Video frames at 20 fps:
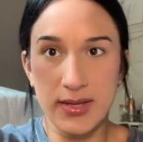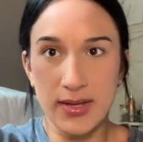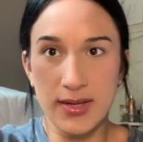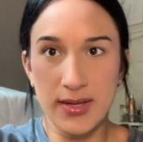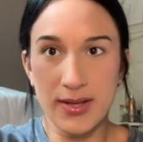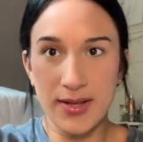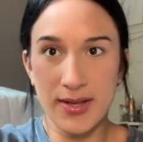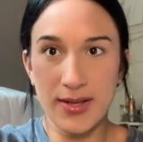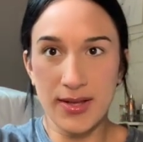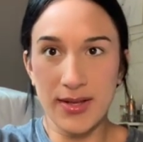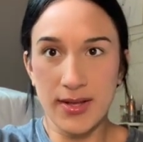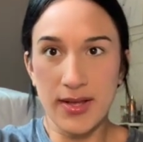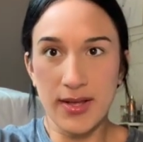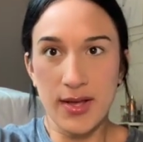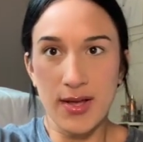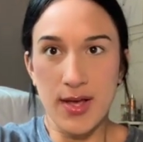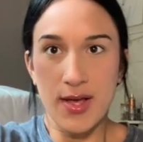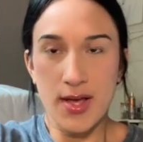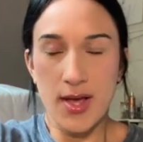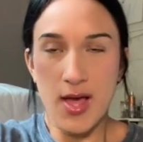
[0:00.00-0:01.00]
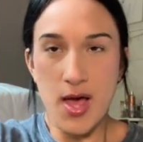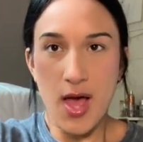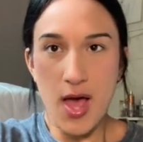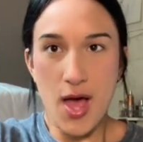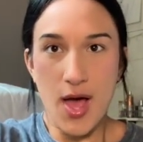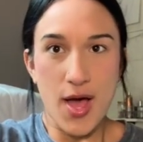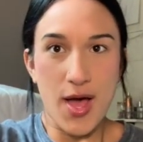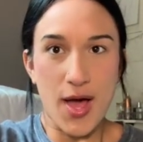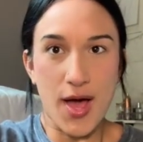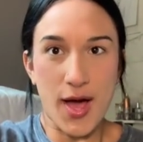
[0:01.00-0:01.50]

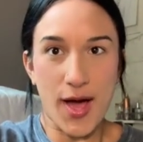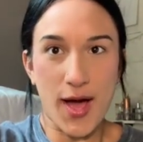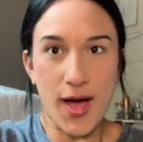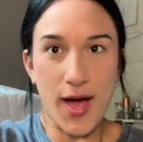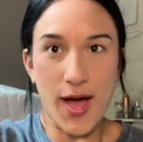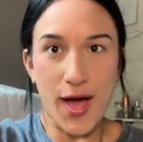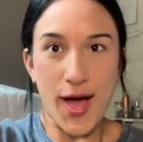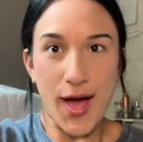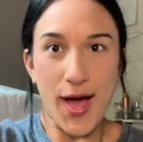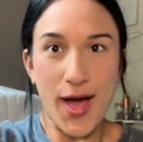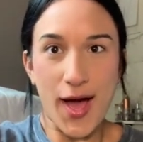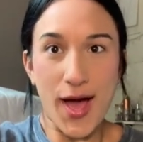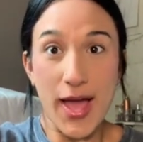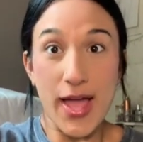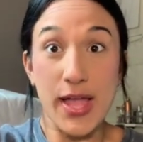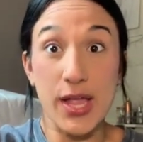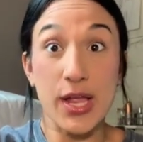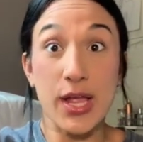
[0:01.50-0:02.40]
No one is speaking in this clip.